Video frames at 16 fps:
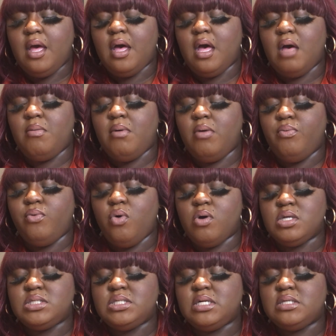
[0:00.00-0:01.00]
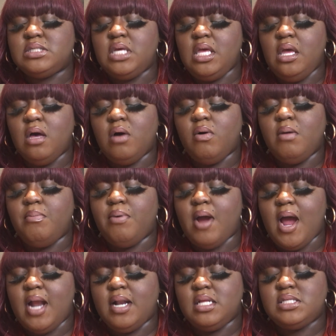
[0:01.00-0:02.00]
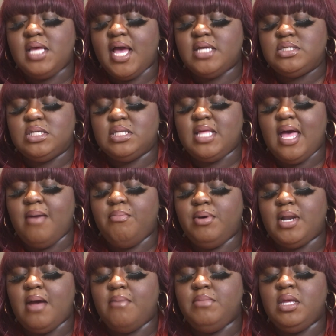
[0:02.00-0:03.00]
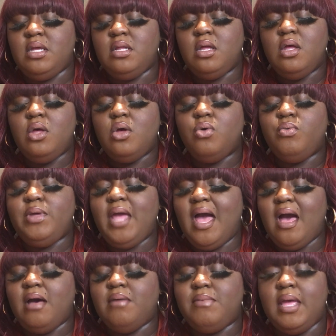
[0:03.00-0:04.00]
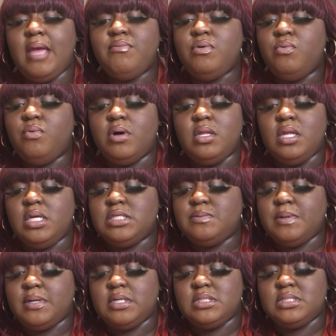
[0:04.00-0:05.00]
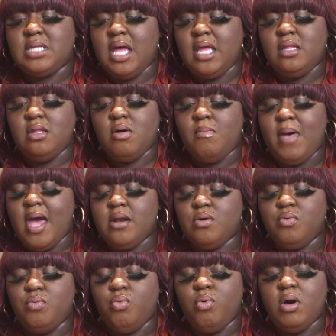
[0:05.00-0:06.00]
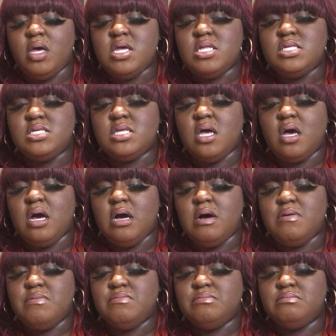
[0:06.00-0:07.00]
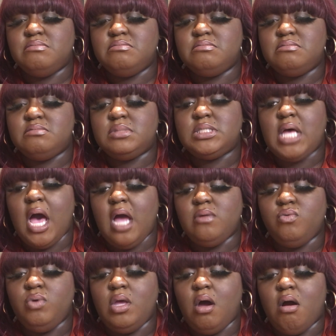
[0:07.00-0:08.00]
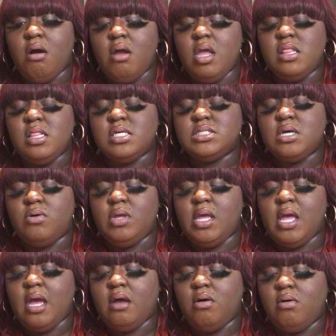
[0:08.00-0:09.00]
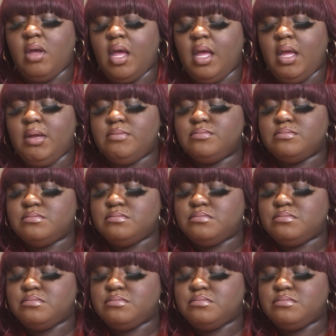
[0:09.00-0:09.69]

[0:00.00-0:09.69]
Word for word: Um, of course, there's ego and pride attached to that, but I mean, we have everyone experience that no matter what um, sign we are in the zodiac, okay?